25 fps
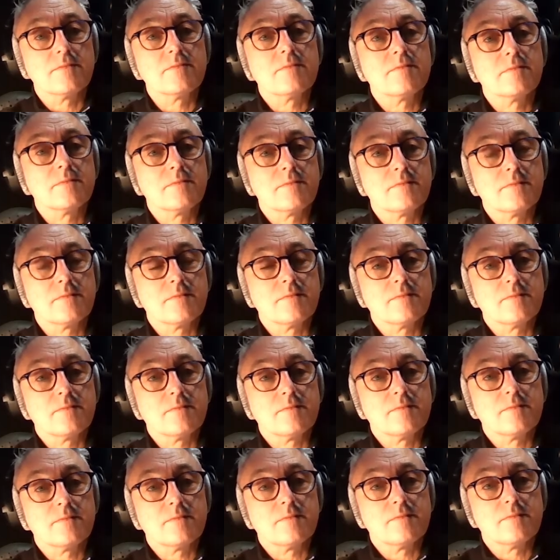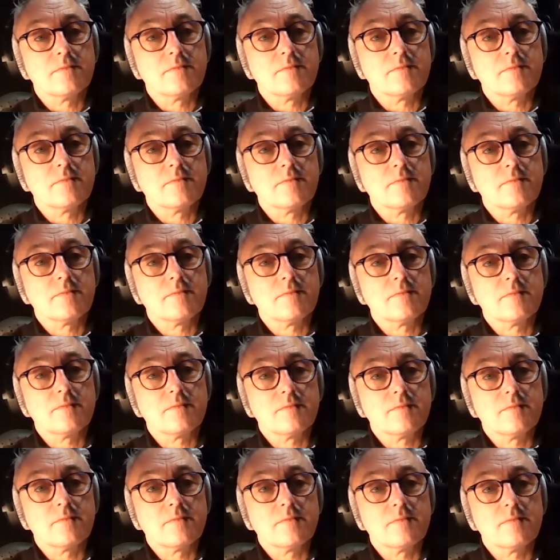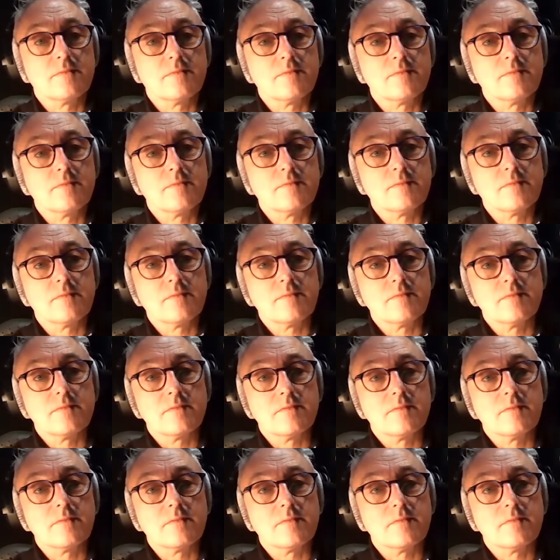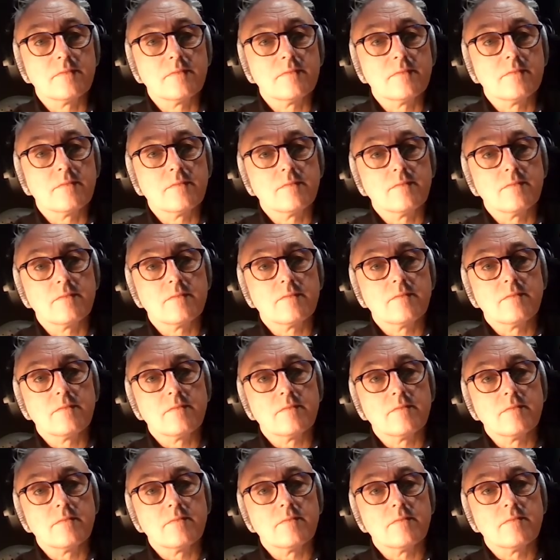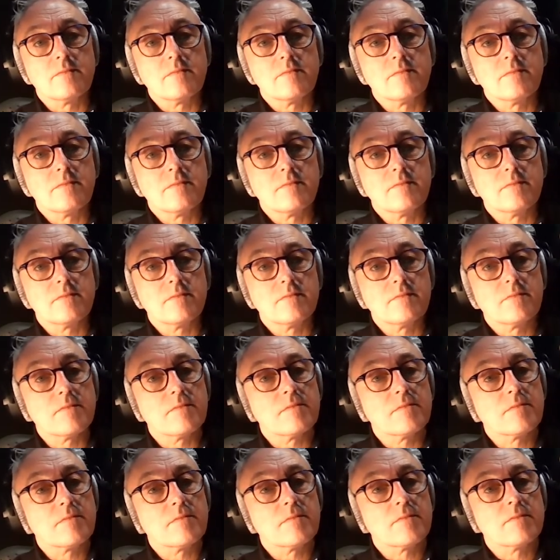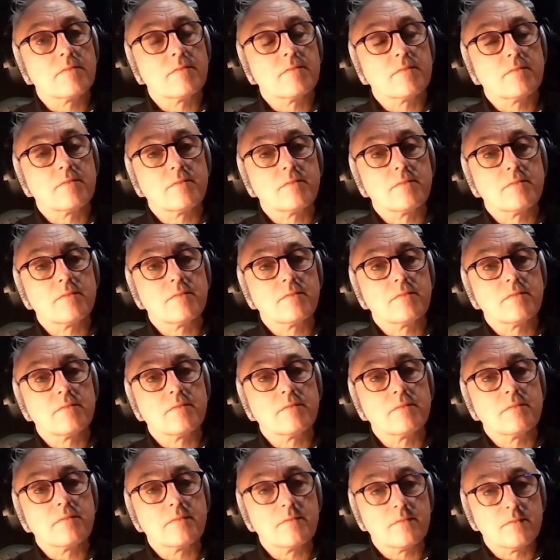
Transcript: No words are spoken by the person on screen.